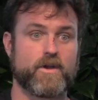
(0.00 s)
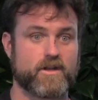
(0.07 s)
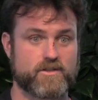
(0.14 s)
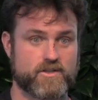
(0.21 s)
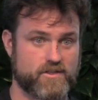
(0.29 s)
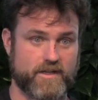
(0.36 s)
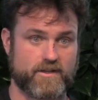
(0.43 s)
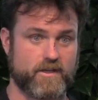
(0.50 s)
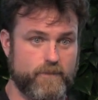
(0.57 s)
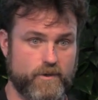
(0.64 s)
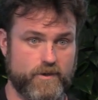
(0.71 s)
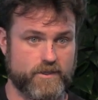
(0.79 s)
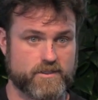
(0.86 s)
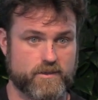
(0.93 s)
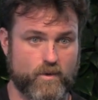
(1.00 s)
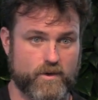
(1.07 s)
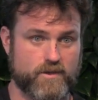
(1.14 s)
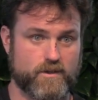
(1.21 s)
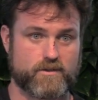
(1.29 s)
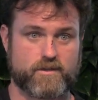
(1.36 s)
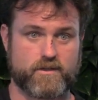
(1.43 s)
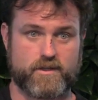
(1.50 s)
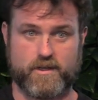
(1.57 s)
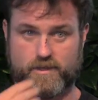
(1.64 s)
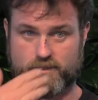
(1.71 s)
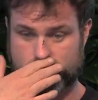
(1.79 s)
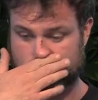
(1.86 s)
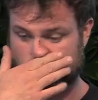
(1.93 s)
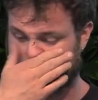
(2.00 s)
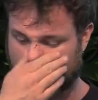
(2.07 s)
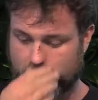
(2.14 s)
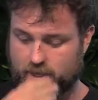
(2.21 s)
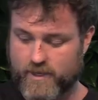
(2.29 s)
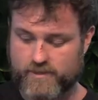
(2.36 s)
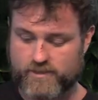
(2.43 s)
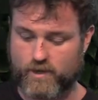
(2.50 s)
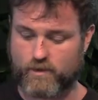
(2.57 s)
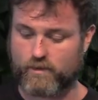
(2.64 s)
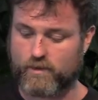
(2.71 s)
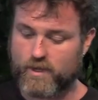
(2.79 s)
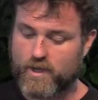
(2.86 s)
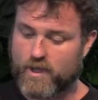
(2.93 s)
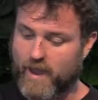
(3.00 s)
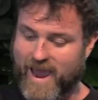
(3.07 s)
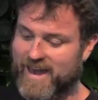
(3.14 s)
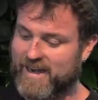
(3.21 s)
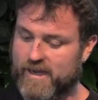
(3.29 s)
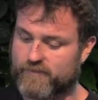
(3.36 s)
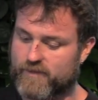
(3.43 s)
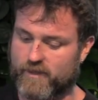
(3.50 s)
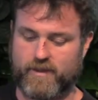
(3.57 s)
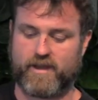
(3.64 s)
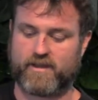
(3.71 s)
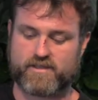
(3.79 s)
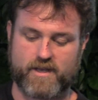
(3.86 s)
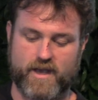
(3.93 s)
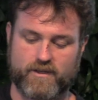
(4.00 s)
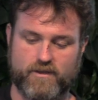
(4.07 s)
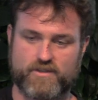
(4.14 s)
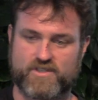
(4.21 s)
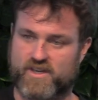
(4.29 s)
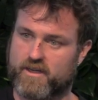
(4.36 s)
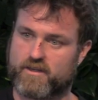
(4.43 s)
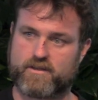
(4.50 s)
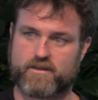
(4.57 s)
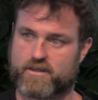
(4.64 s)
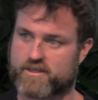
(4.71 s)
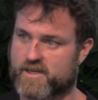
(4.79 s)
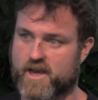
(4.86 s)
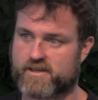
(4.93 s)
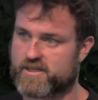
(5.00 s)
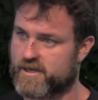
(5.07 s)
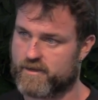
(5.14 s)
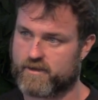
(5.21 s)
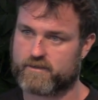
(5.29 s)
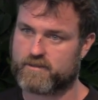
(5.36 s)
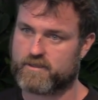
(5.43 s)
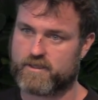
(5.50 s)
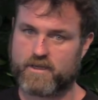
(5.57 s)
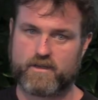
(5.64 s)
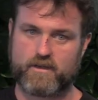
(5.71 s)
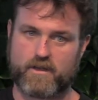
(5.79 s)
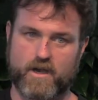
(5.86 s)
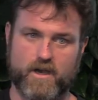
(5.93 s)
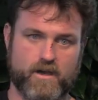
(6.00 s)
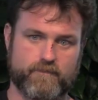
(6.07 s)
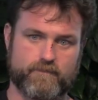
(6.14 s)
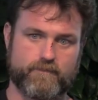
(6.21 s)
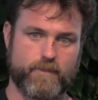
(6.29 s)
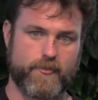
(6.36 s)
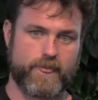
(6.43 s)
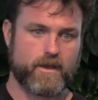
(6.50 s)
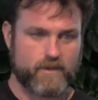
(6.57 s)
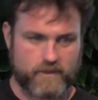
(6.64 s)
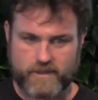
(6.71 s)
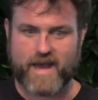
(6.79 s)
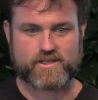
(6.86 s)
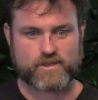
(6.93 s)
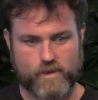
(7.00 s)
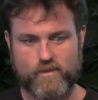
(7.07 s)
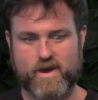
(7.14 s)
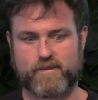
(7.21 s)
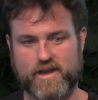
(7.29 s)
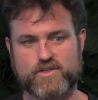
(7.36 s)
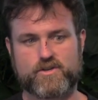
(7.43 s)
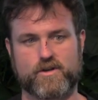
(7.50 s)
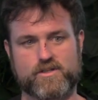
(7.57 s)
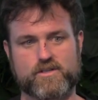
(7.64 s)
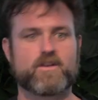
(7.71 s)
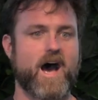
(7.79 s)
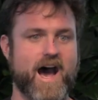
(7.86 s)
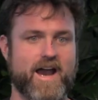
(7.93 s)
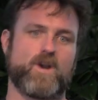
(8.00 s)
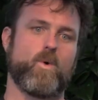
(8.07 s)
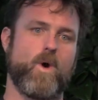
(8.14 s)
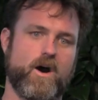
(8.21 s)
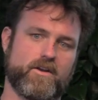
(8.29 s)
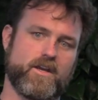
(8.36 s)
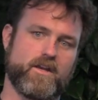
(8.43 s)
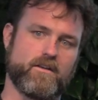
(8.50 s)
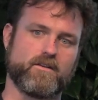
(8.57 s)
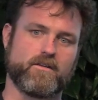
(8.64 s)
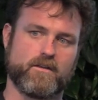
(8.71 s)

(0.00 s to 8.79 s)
We can just let the community support the issues. So any of the things that you see discussed here, yes, we want to make sure it's high quality.